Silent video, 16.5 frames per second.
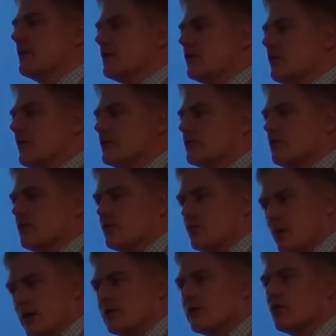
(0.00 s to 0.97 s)
The question is,
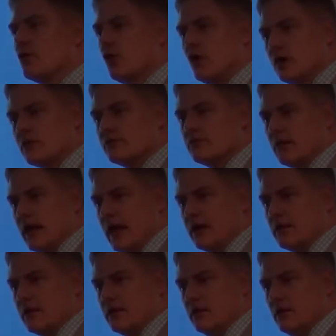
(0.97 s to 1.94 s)
what caused that?
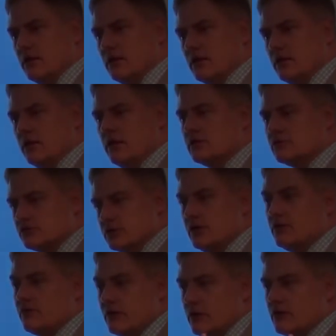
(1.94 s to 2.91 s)

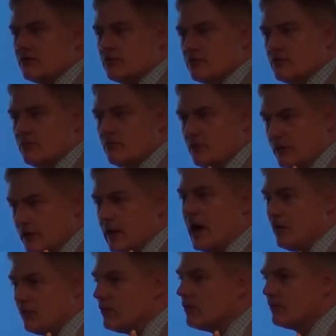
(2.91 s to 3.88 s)
She says, we
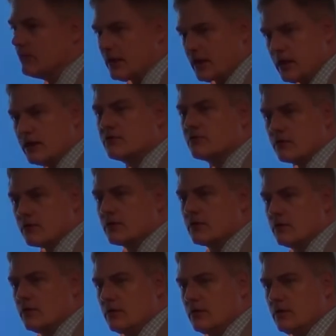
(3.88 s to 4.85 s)
now know the answer,
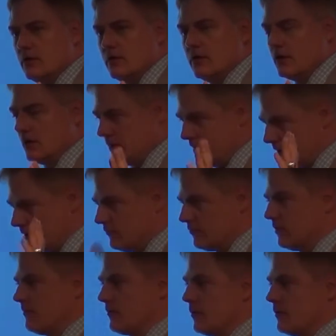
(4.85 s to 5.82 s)
and it is
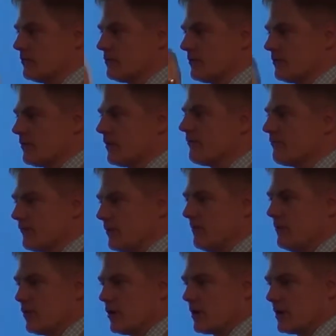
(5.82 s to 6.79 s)
the emergence of free
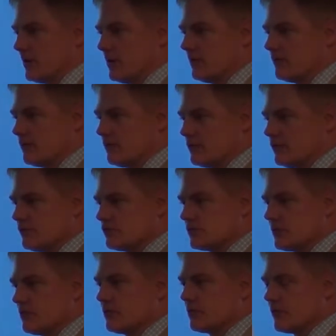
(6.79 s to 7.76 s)
market
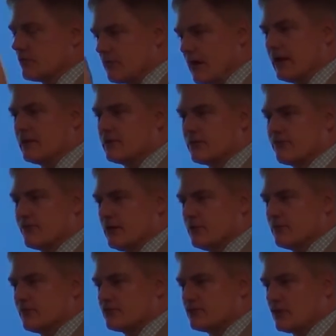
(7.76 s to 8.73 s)
institutions, the right to
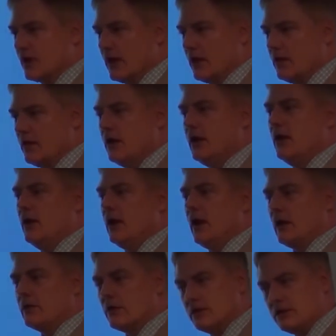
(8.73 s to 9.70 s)
freedom of trade,
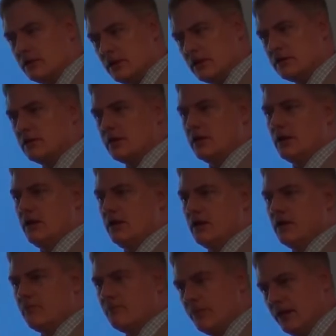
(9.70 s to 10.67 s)
and the dignity
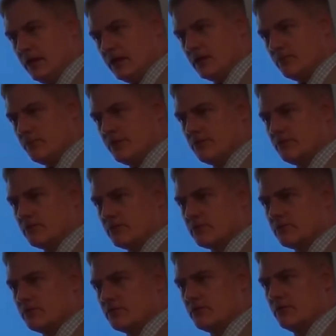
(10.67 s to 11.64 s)
of being in
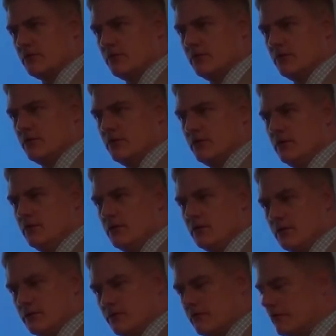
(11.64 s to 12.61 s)
business, and